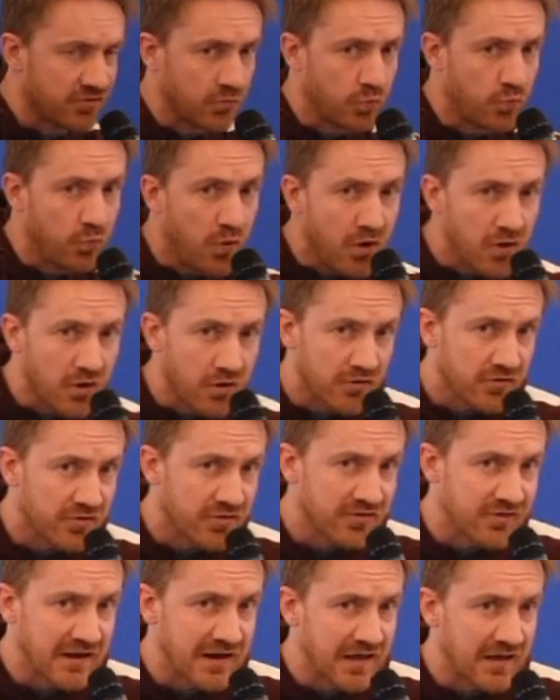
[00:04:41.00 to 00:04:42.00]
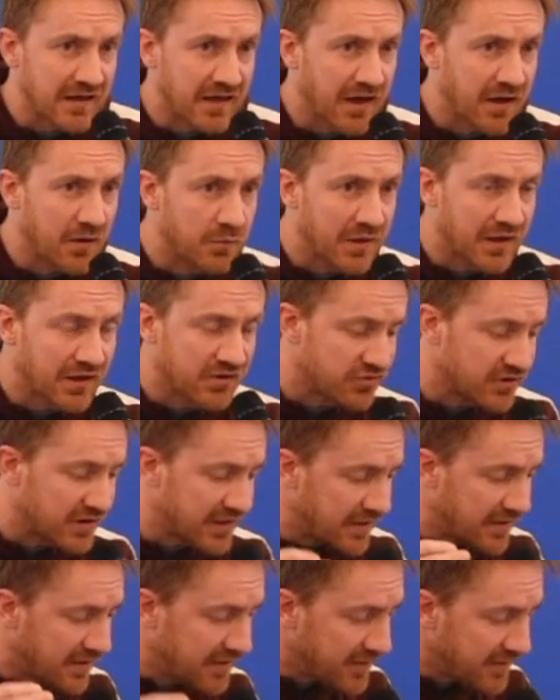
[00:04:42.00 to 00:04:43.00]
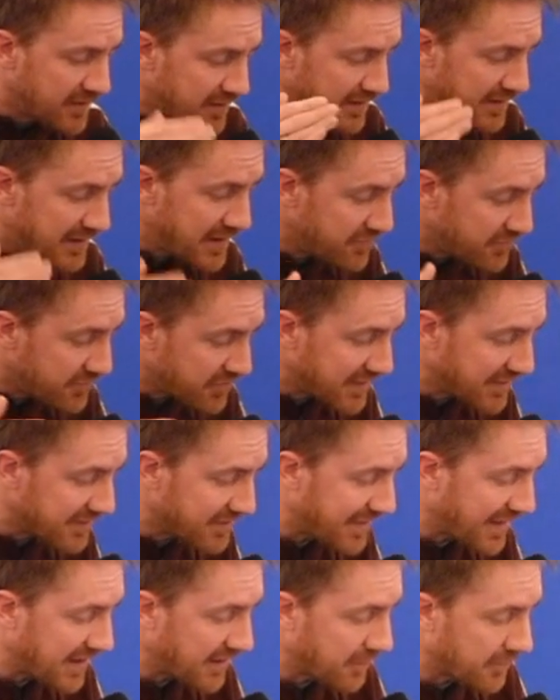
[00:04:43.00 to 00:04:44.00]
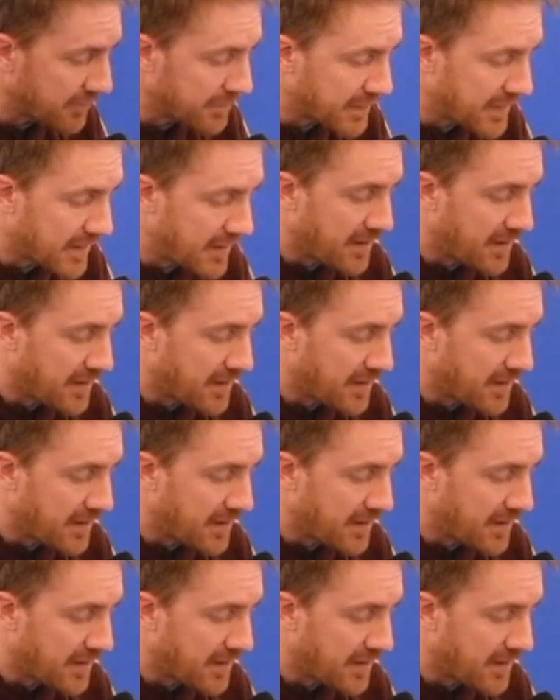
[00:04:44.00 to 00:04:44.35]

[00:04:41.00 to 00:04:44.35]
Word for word: the works, isn't it? How we actually live things out.